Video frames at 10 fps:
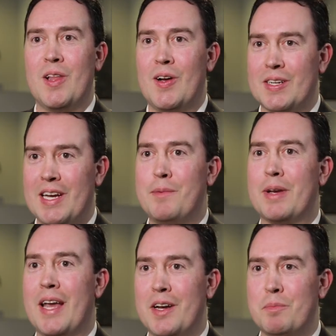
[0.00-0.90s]
longtime
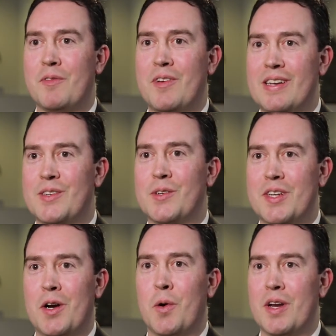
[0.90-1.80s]
accounting professors
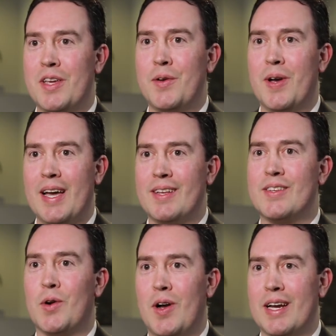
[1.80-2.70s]
at ORU, had a
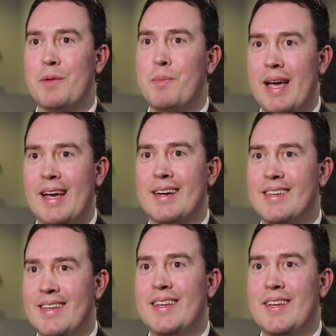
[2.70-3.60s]
strong impact
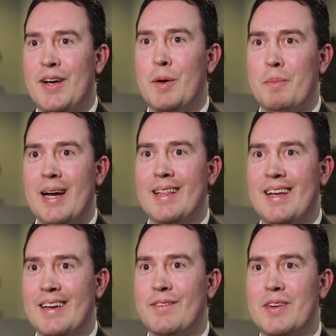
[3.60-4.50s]
on my
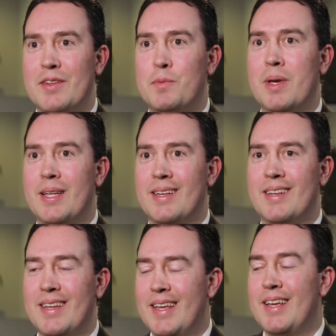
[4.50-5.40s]
life, and it's
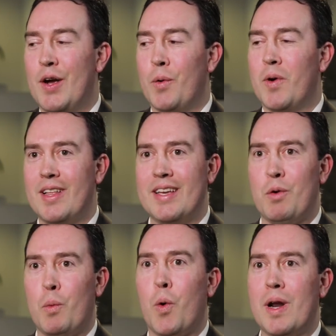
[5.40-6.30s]
been a really
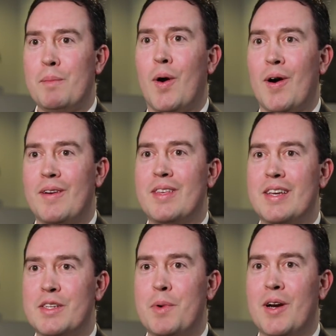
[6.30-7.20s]
rewarding part of the
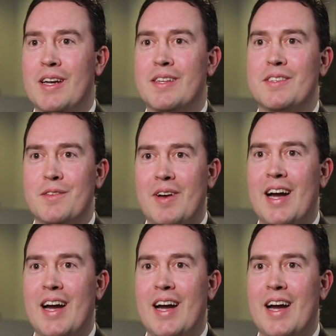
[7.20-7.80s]
experience of